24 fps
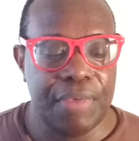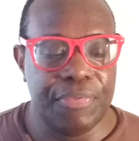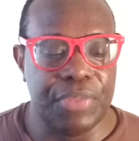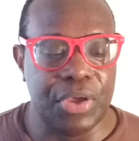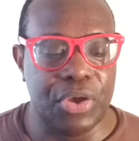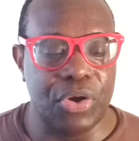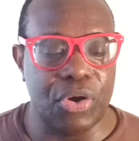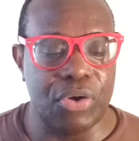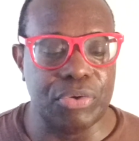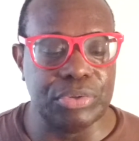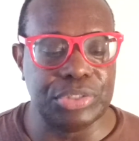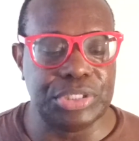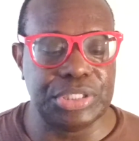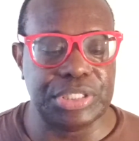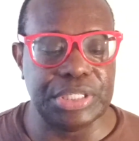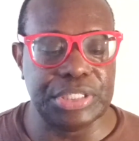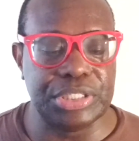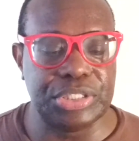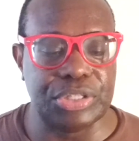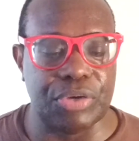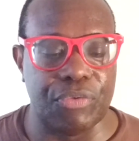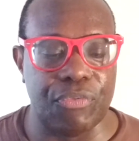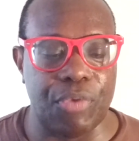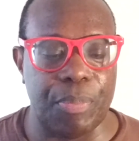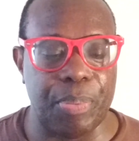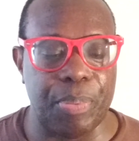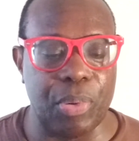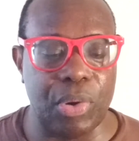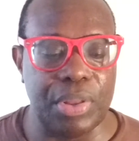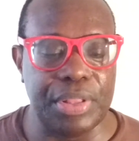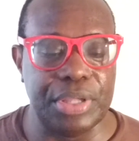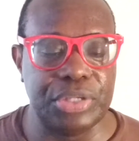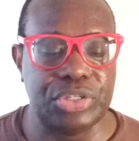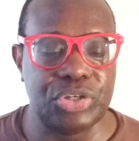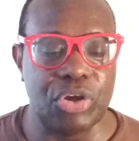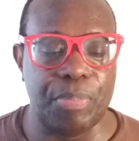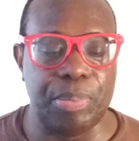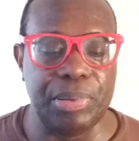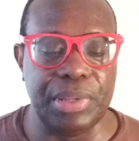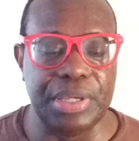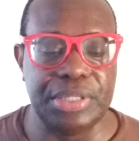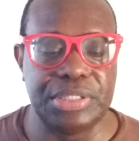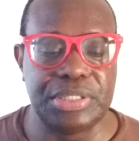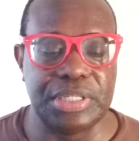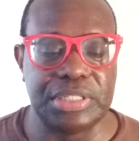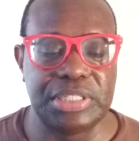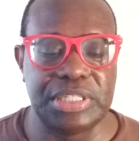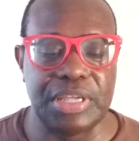The girl's sister reportedly told
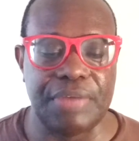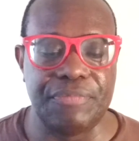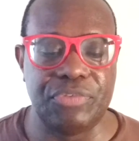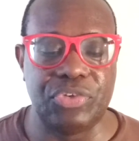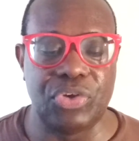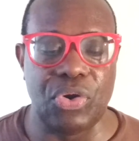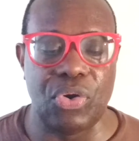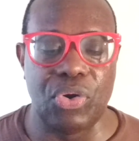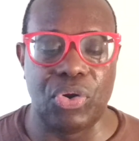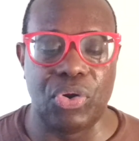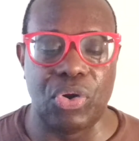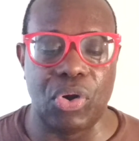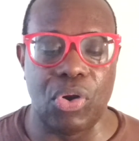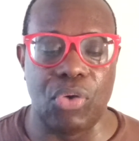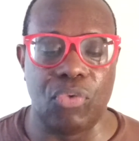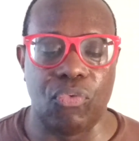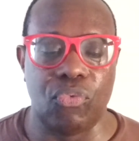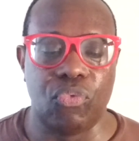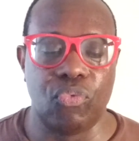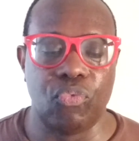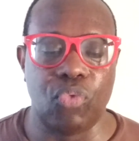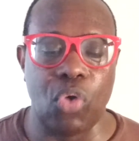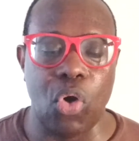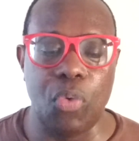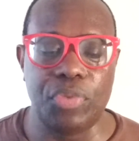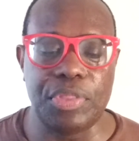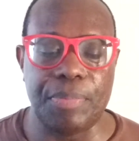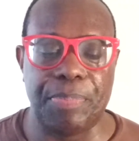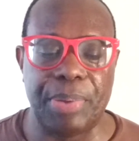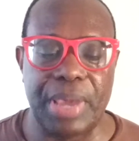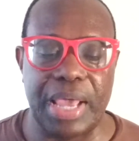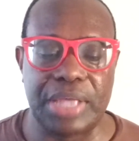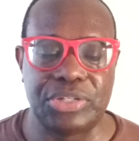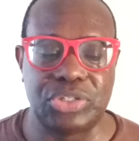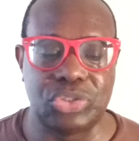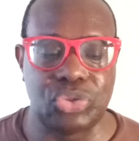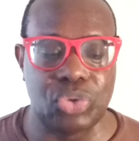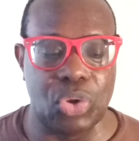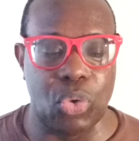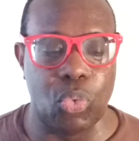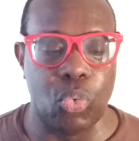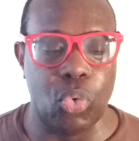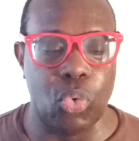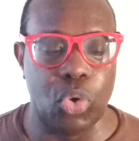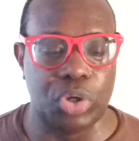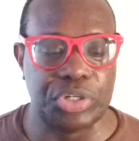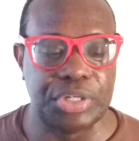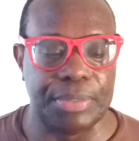police the 17-year-old girl rode with the pastor to a
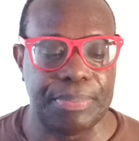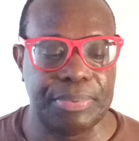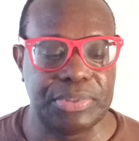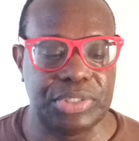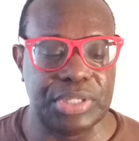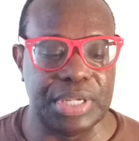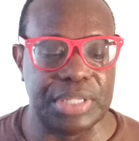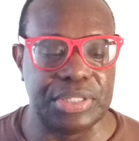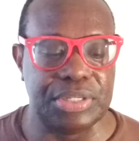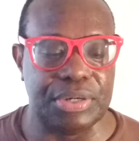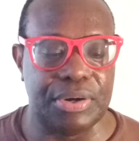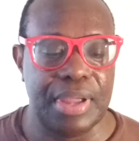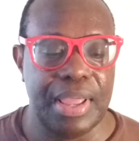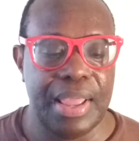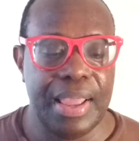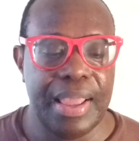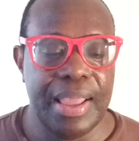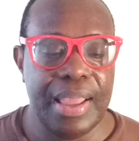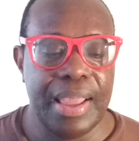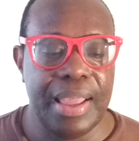worship center